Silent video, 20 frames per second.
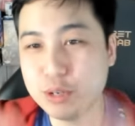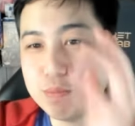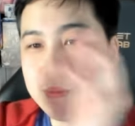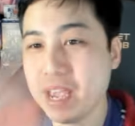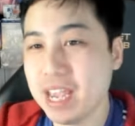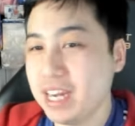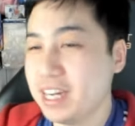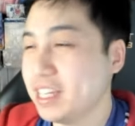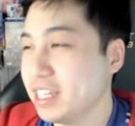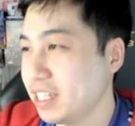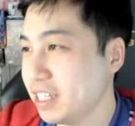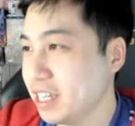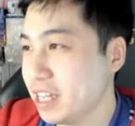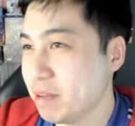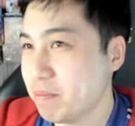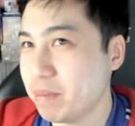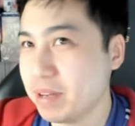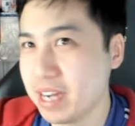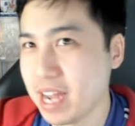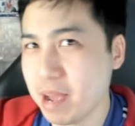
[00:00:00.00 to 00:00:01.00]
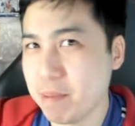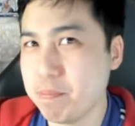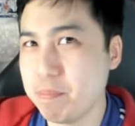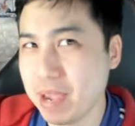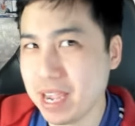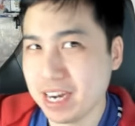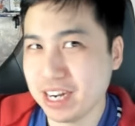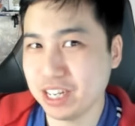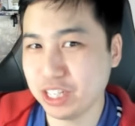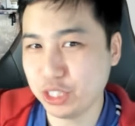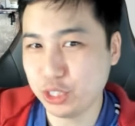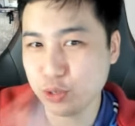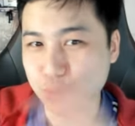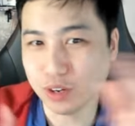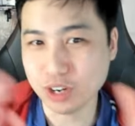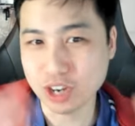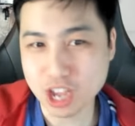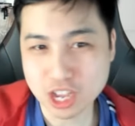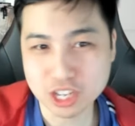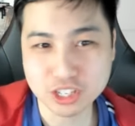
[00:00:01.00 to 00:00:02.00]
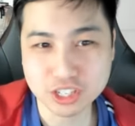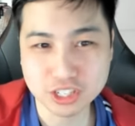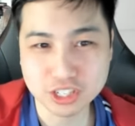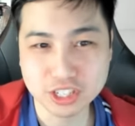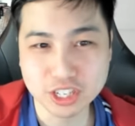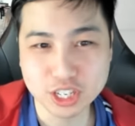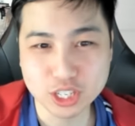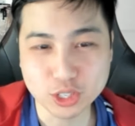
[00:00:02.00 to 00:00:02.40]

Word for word: beta, but not beta to launch.